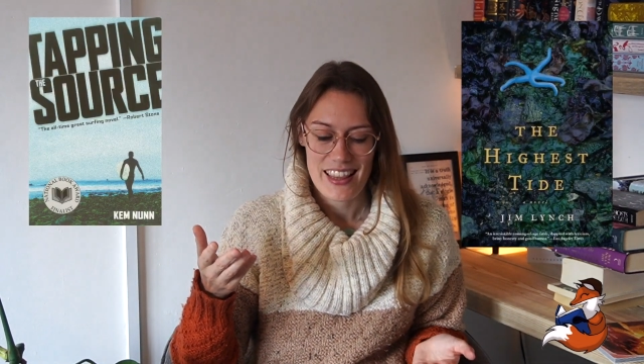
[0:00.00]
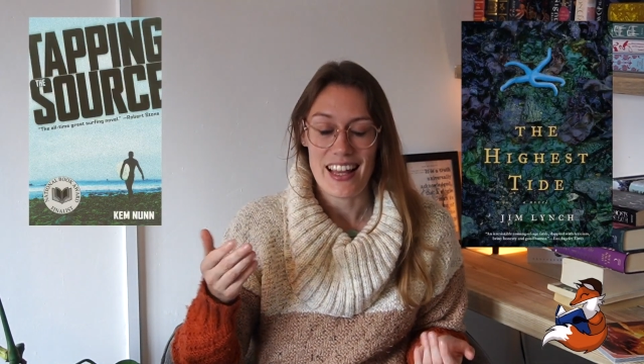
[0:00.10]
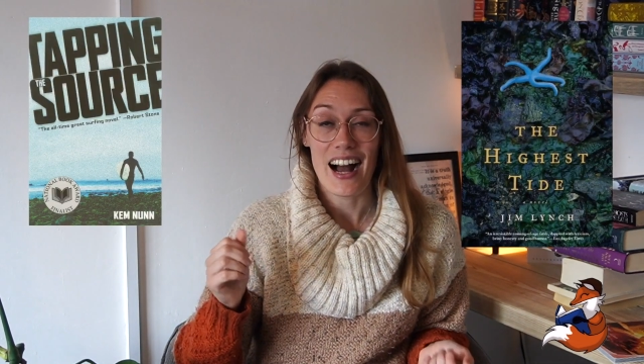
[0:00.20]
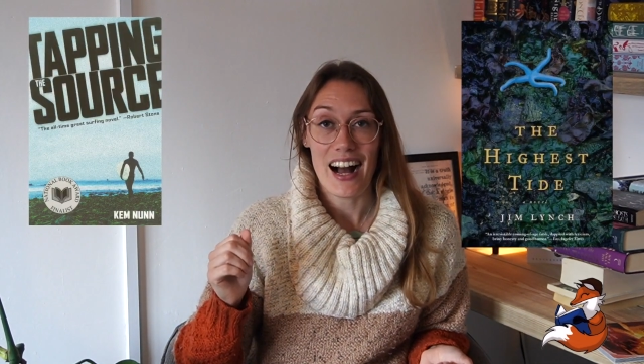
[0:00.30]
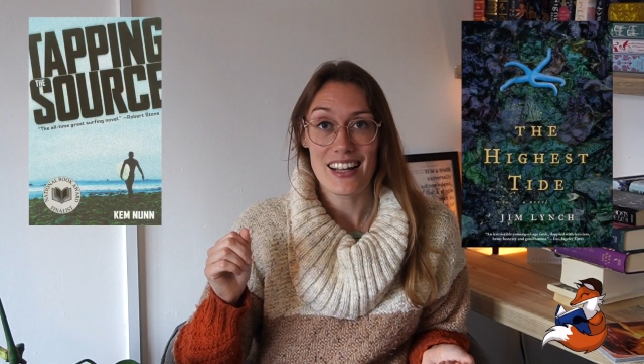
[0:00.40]
The
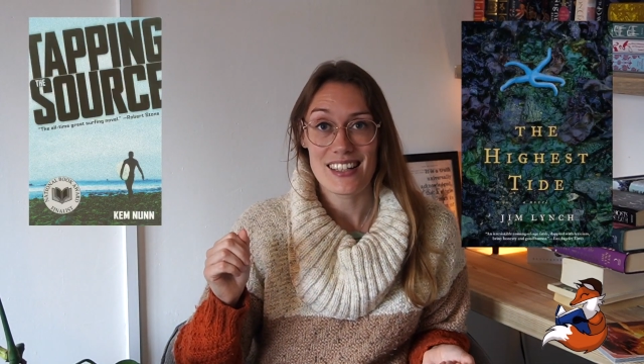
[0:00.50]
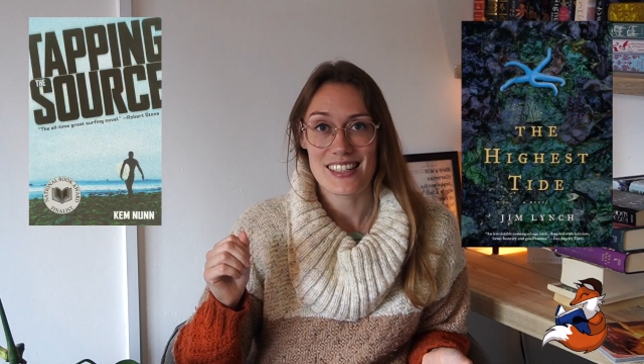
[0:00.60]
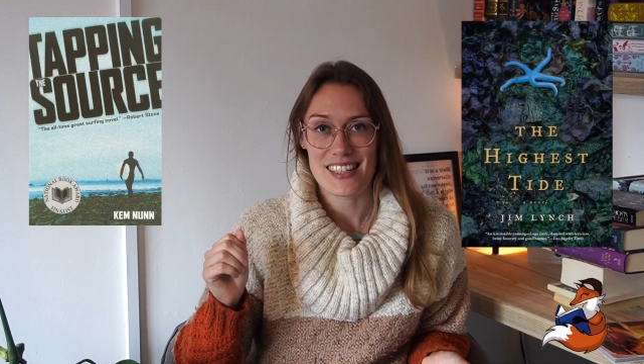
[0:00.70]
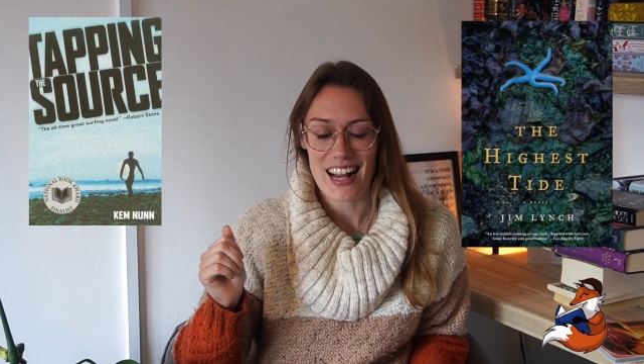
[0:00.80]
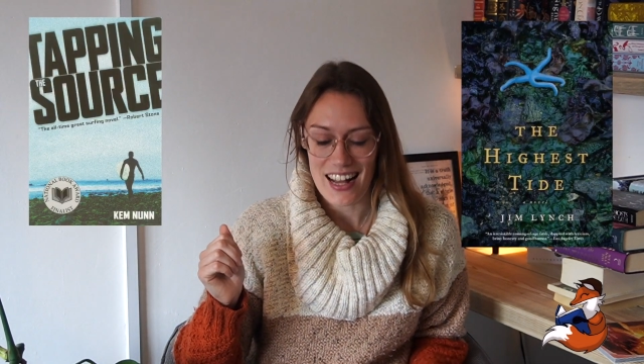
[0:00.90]

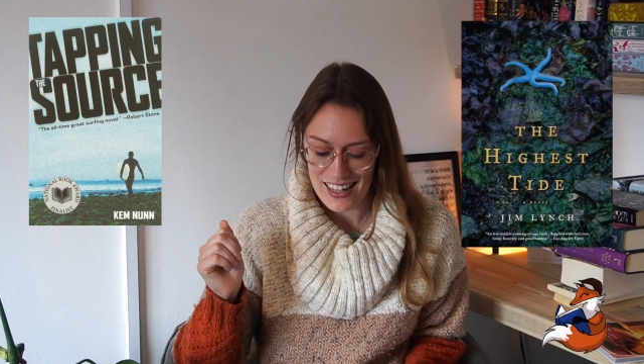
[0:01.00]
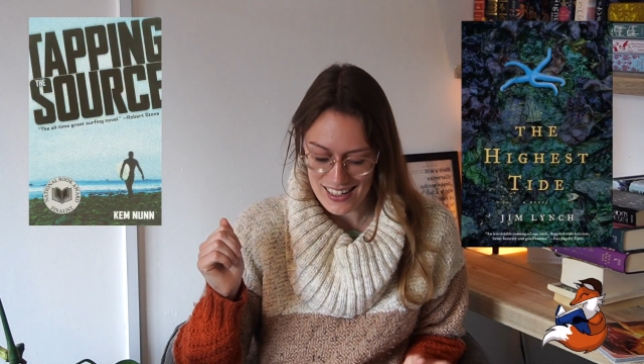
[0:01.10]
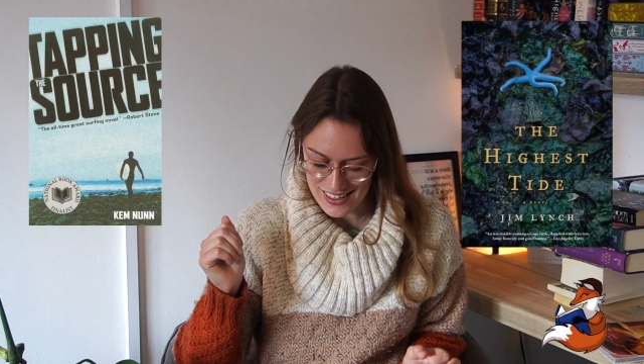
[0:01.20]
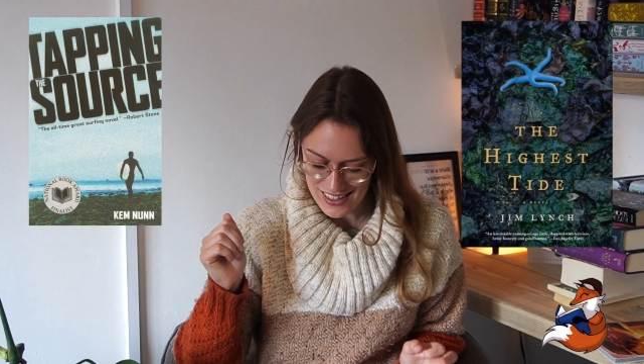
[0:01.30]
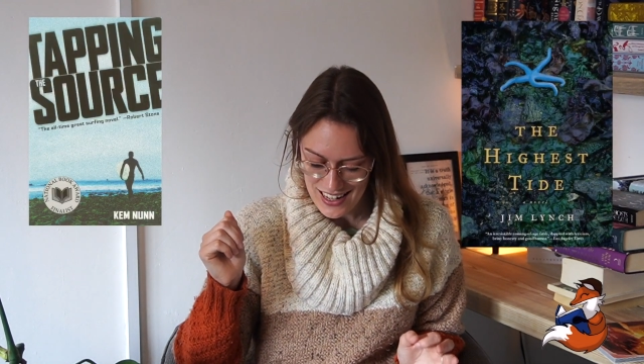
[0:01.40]
Highest
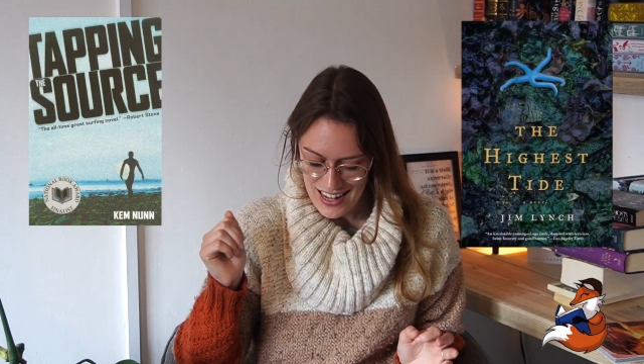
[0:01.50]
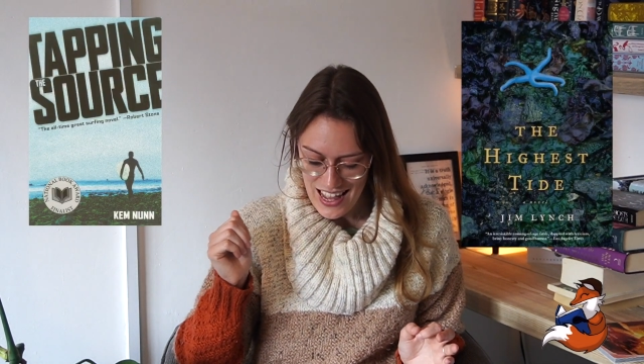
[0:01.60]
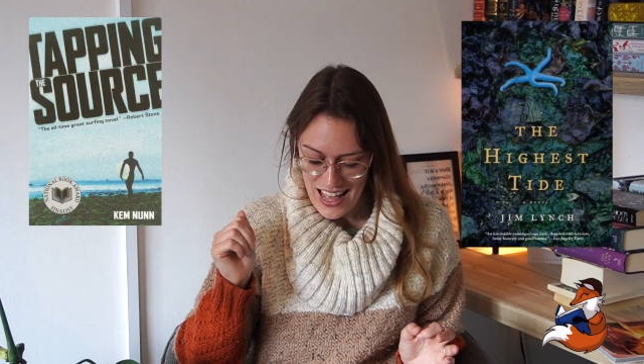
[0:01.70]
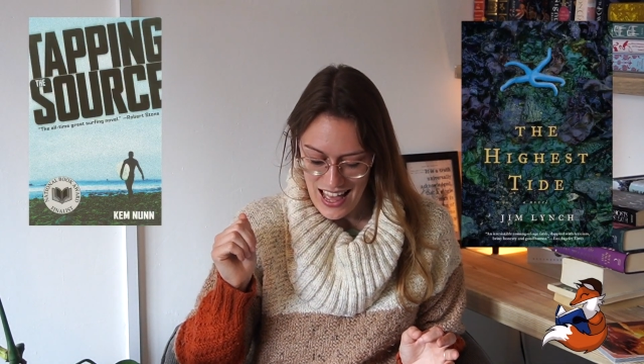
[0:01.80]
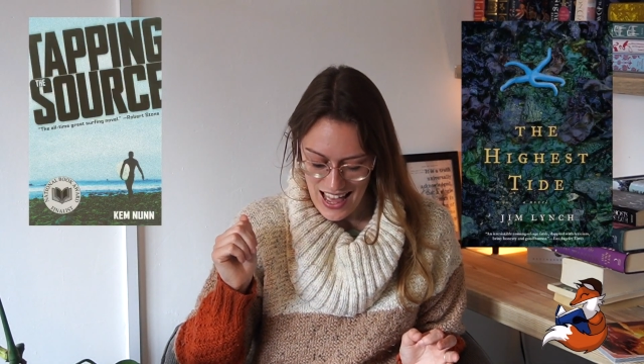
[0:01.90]
Tide
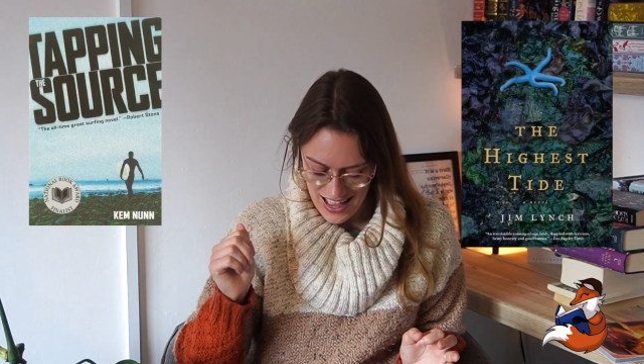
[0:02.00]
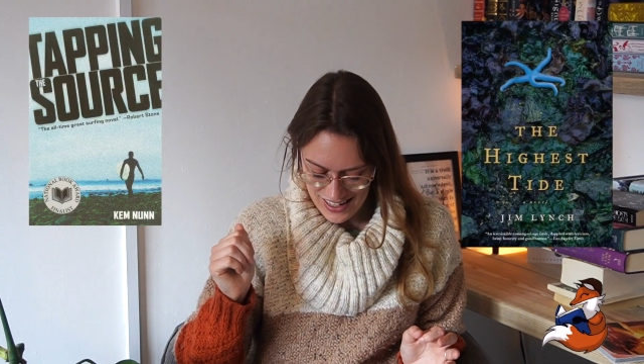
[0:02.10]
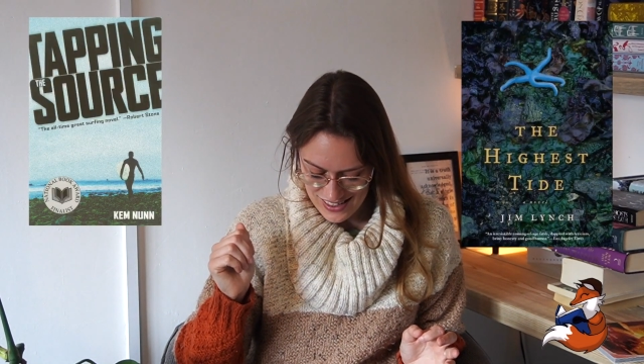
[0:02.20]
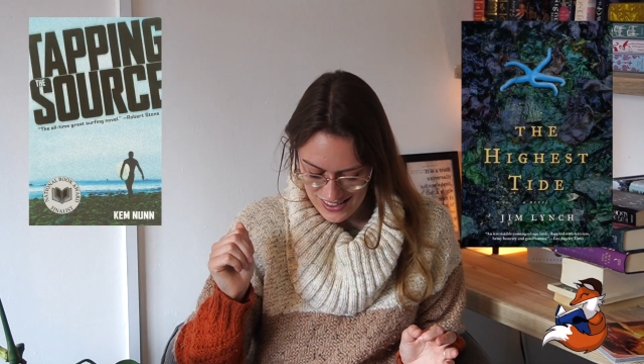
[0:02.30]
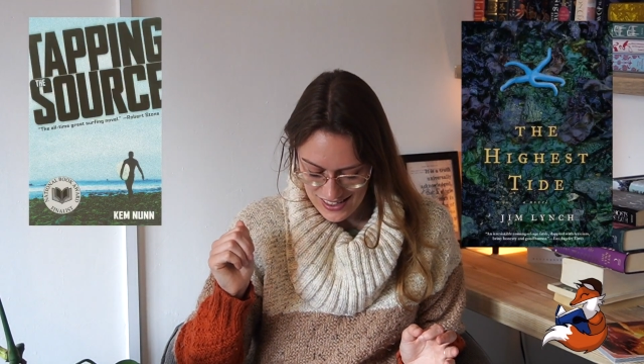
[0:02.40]

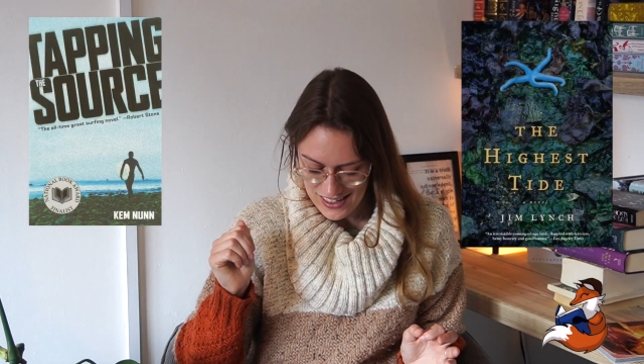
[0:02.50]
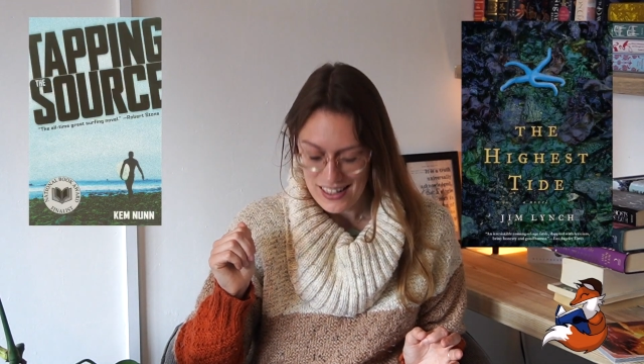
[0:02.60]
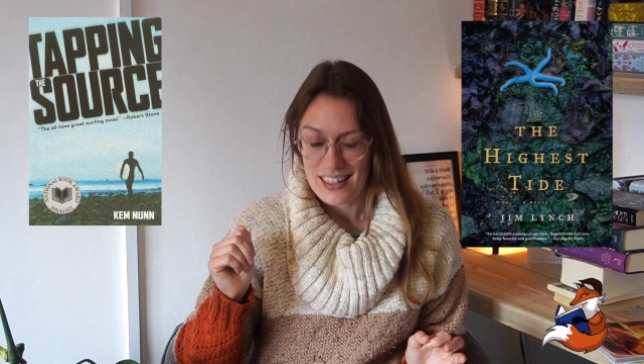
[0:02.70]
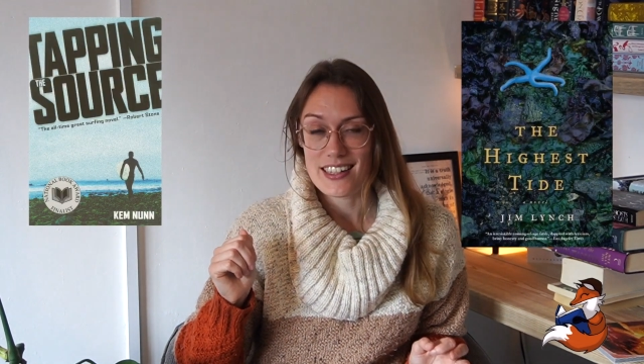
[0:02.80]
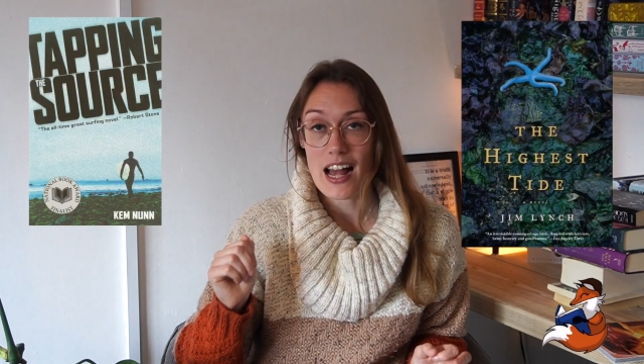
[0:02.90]
and
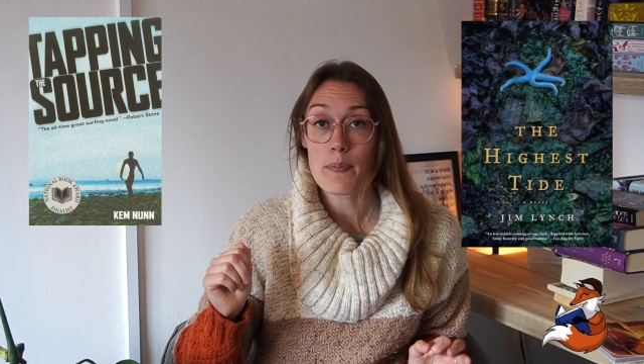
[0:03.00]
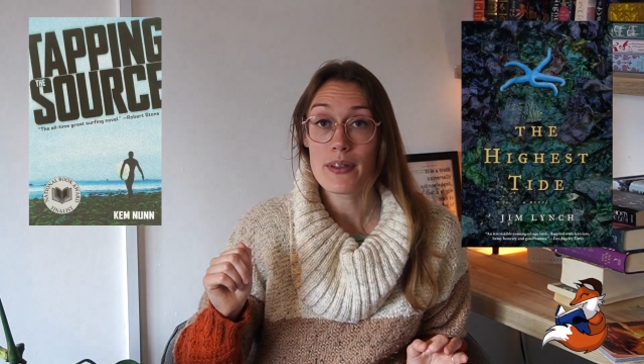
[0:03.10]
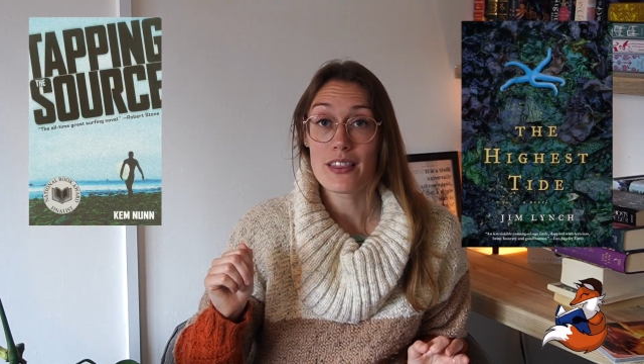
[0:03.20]
Tap